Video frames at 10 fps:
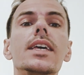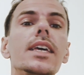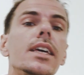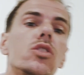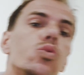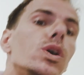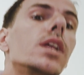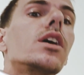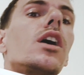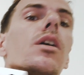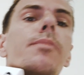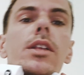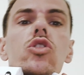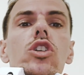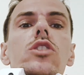It will come
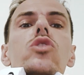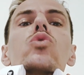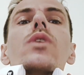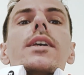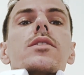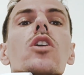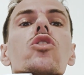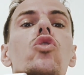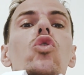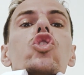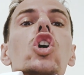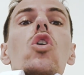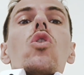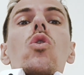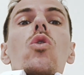and just rest on your
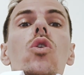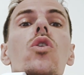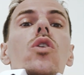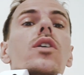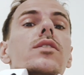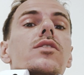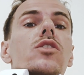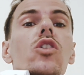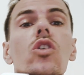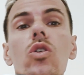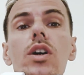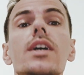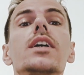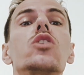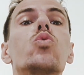jaw, so
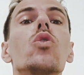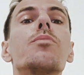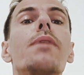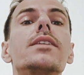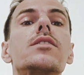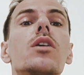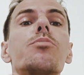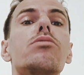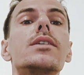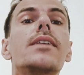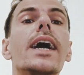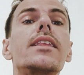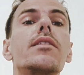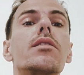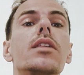it won't mess up with
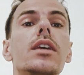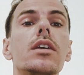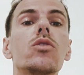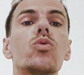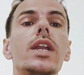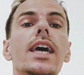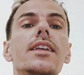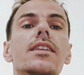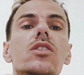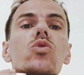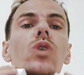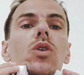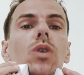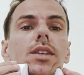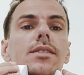anything related to
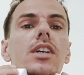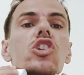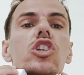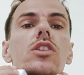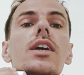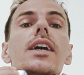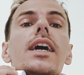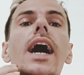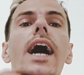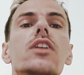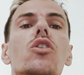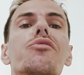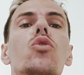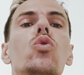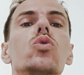equalization. And
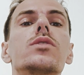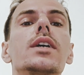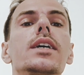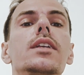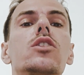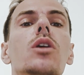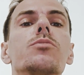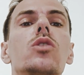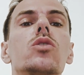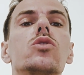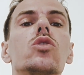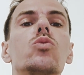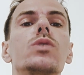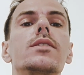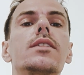of course, it comes also
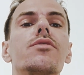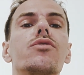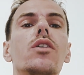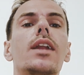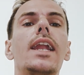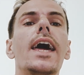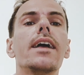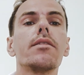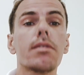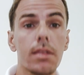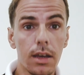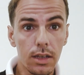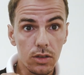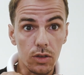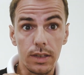with different length,
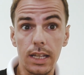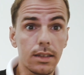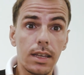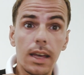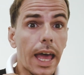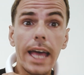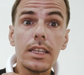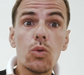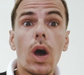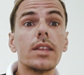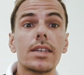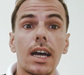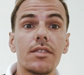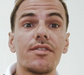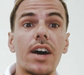so that anyone
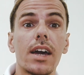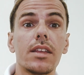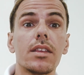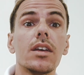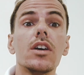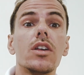can find